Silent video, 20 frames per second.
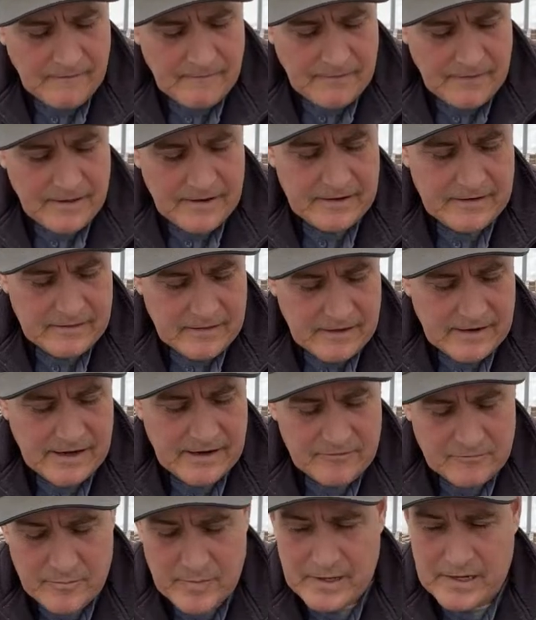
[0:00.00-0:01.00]
they
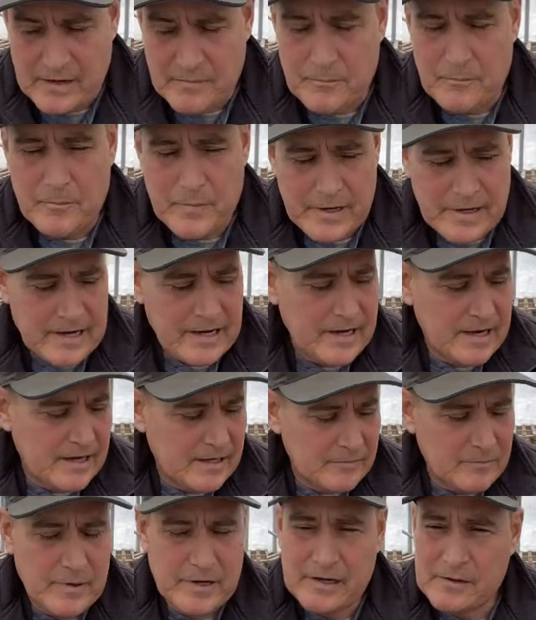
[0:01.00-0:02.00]
have been a
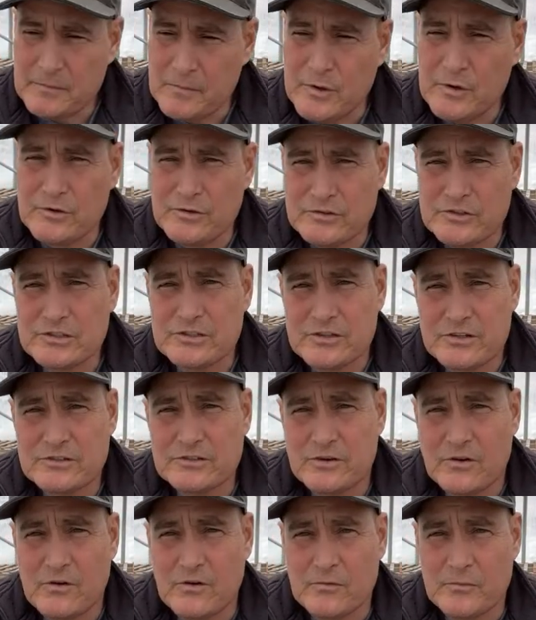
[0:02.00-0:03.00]
big boost
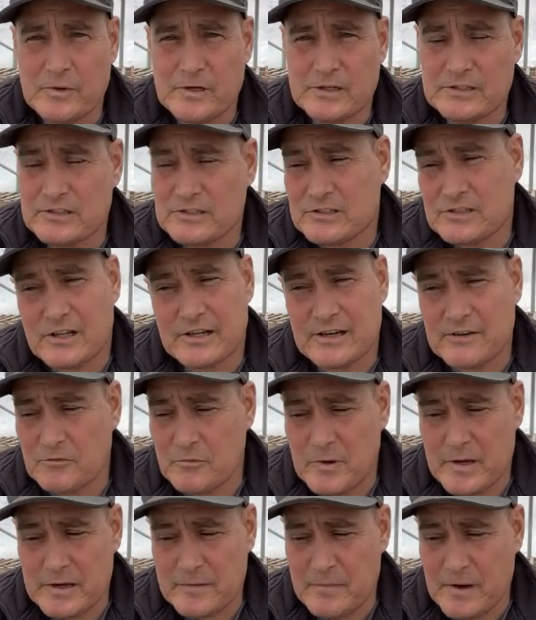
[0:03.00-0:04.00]
to our business. Not
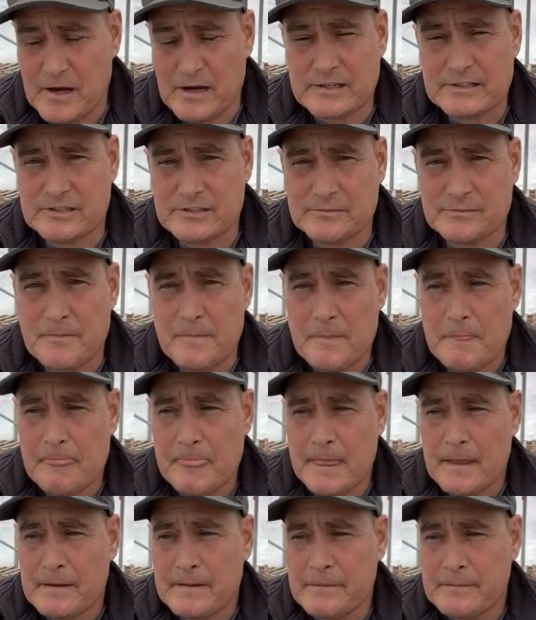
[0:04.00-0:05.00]
everybody buys them,
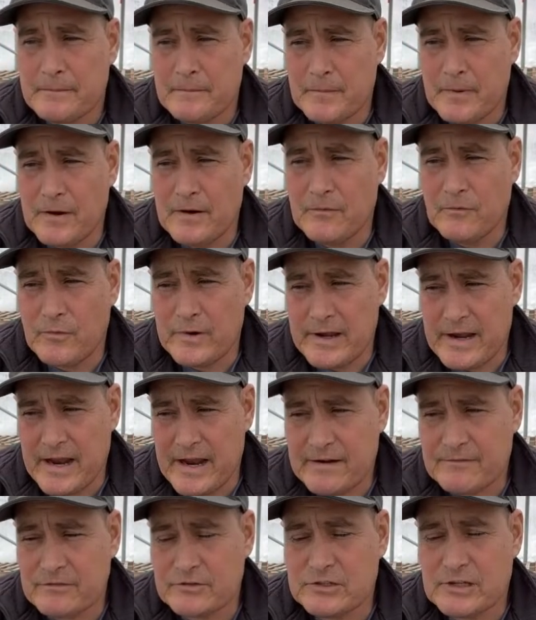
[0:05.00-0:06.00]
but we
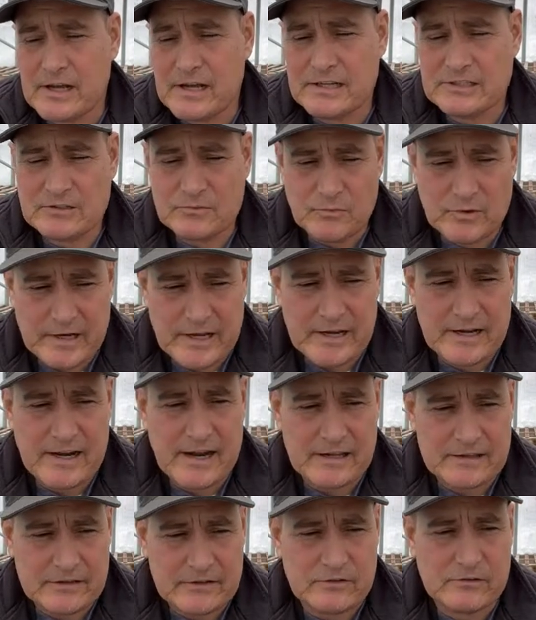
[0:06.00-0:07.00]
advertise them. We get it
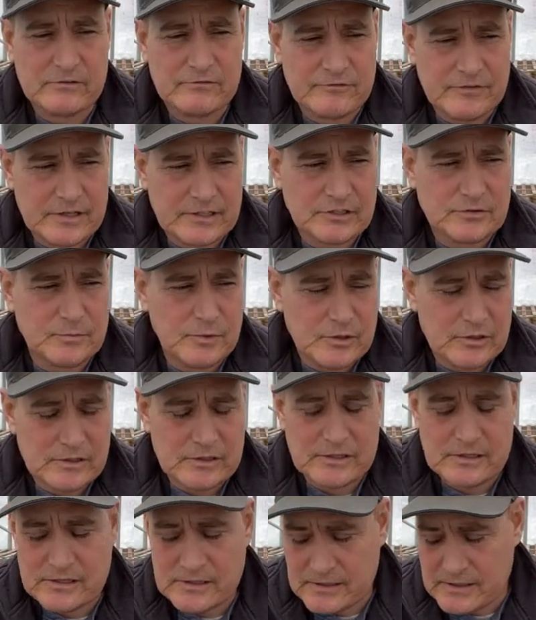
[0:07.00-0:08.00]
out there on Facebook,
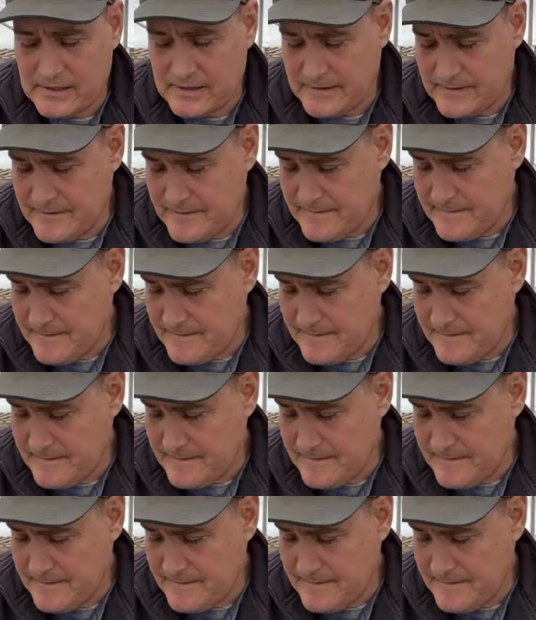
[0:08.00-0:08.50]
and